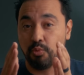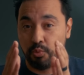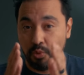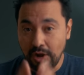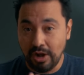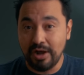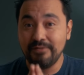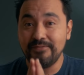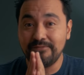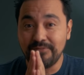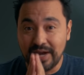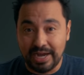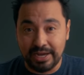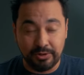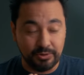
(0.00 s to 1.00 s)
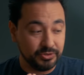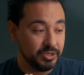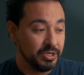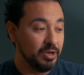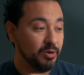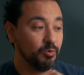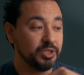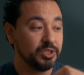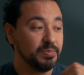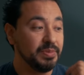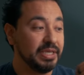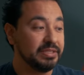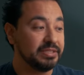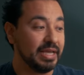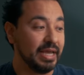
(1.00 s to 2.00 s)
raw files, which
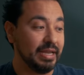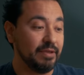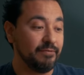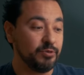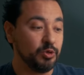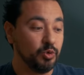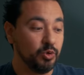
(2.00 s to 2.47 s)
means that if